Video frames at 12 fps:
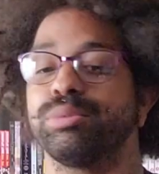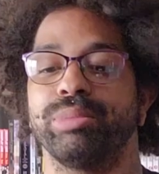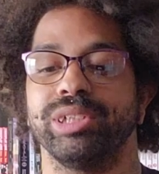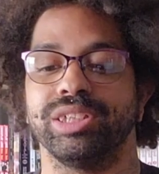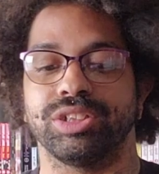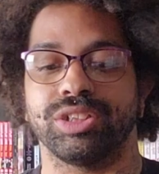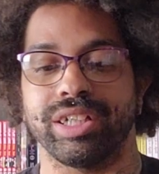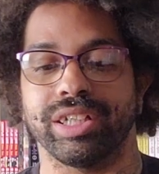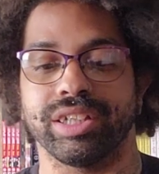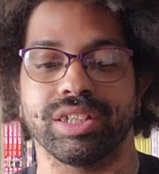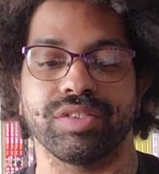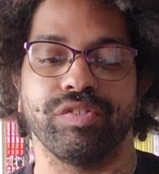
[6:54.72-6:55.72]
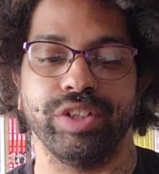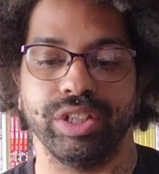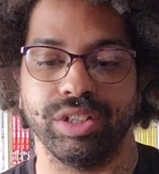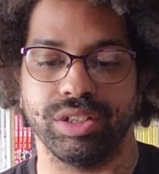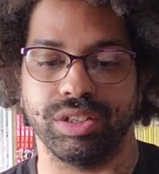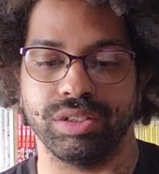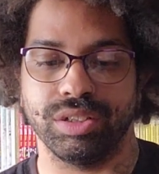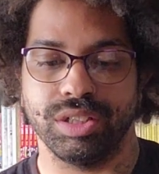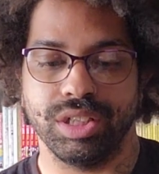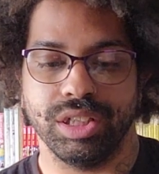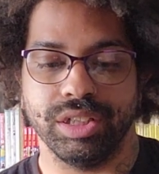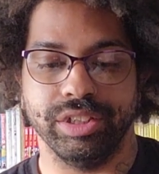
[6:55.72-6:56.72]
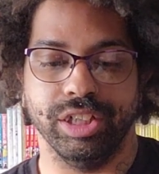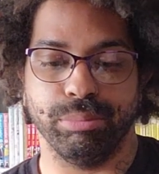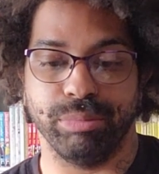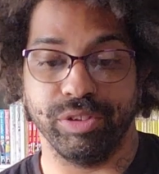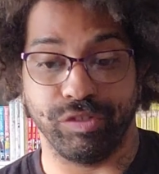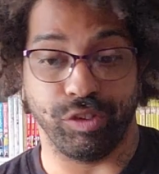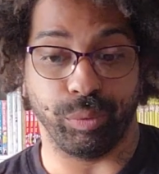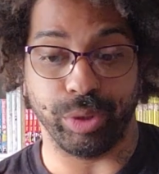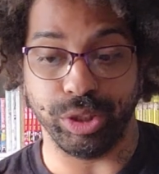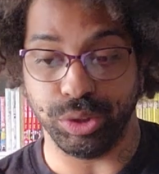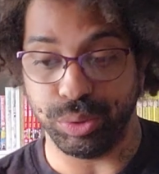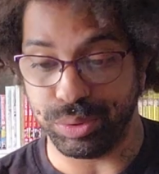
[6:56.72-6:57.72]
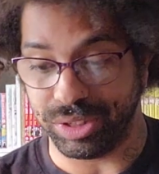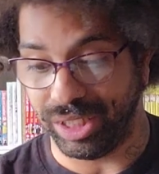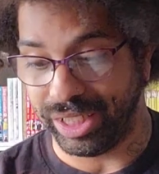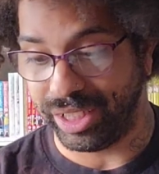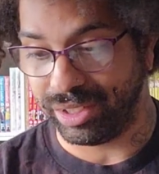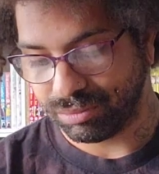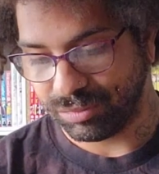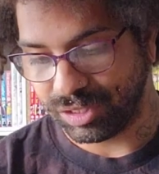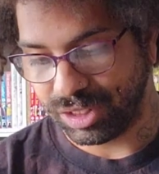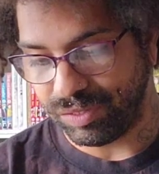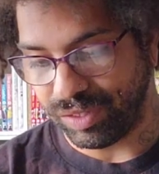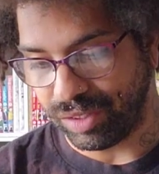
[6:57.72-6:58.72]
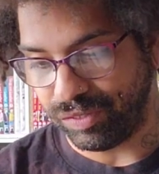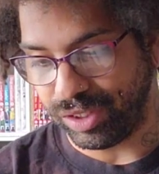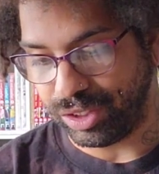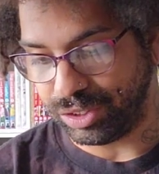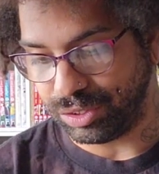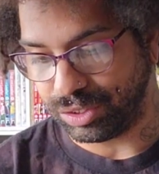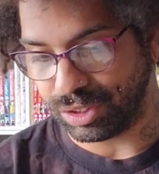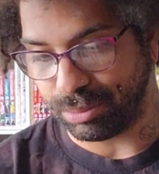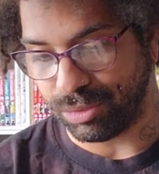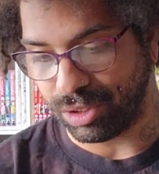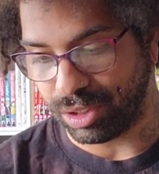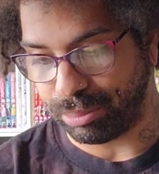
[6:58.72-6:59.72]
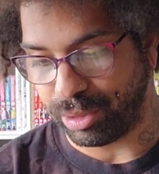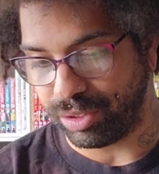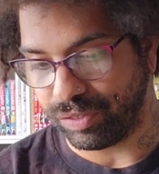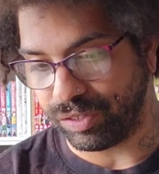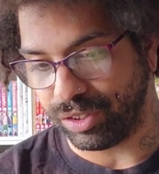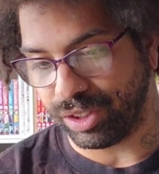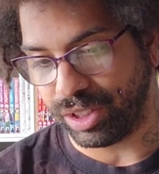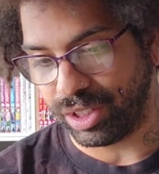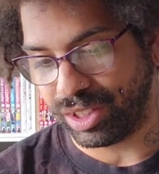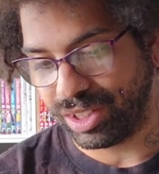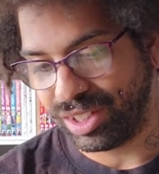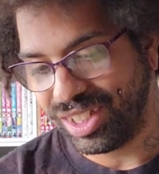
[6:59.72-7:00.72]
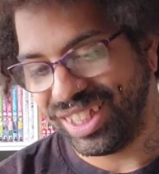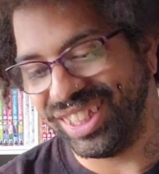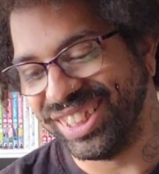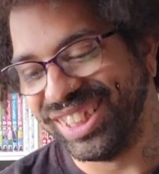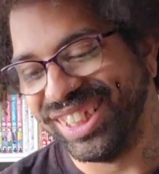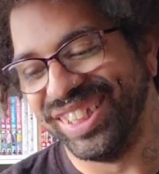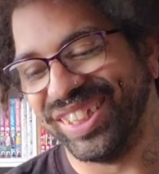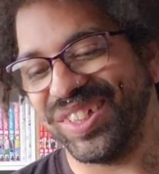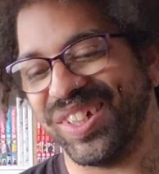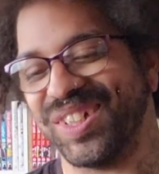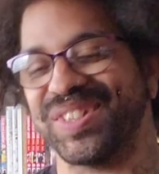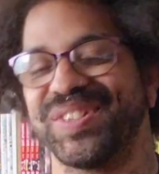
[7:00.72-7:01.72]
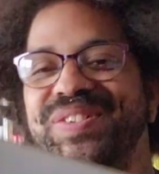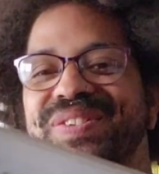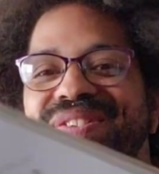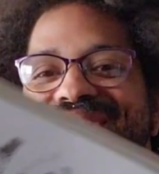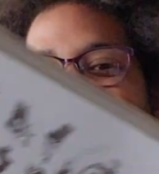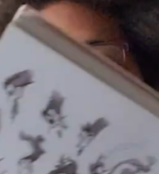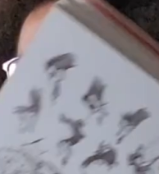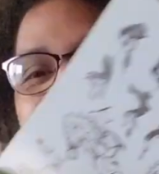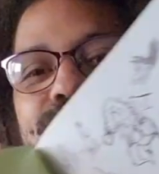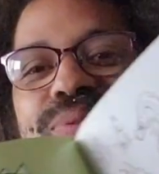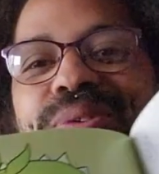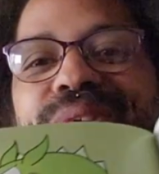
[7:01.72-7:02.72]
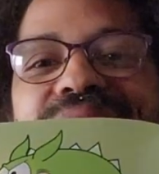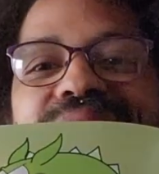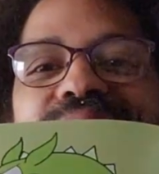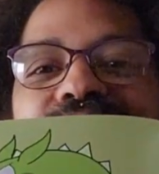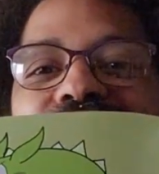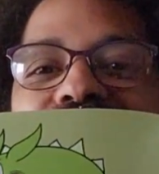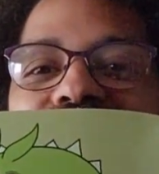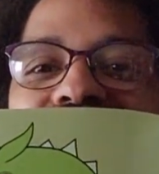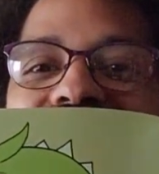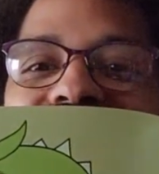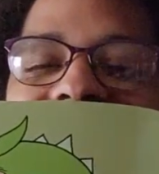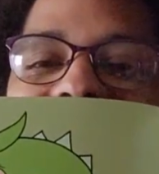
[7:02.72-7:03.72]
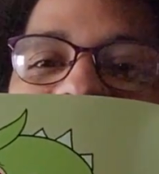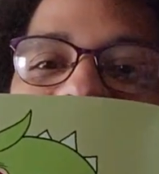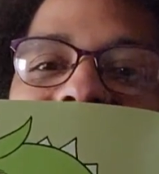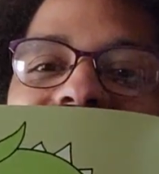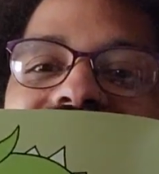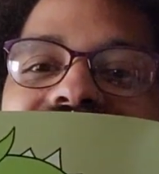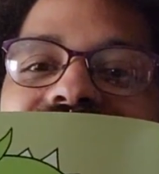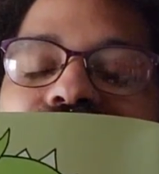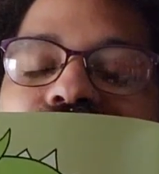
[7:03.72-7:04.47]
bit. Try to get this video done before we lose light. See if I can find you some more beautiful art. The cartoons, they're just really cool. This